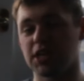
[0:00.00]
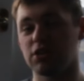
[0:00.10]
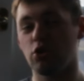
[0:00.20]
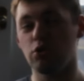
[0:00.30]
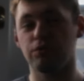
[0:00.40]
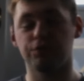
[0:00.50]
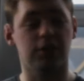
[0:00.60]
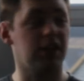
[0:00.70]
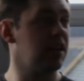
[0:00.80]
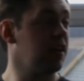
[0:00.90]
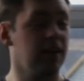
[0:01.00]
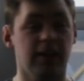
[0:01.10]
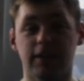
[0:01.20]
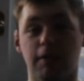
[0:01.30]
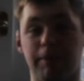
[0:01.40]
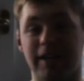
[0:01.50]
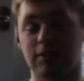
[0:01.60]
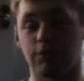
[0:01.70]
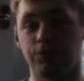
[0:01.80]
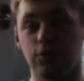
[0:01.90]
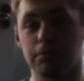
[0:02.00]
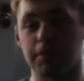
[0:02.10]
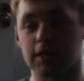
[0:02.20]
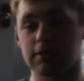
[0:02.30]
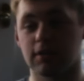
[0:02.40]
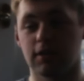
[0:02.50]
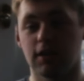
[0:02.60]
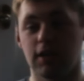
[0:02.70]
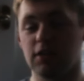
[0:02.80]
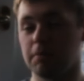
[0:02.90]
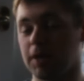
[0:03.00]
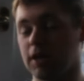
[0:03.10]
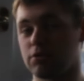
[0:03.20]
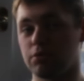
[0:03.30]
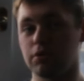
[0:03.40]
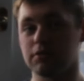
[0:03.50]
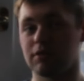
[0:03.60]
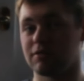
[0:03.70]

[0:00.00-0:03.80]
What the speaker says: and hopefully in a better format, in a better quality.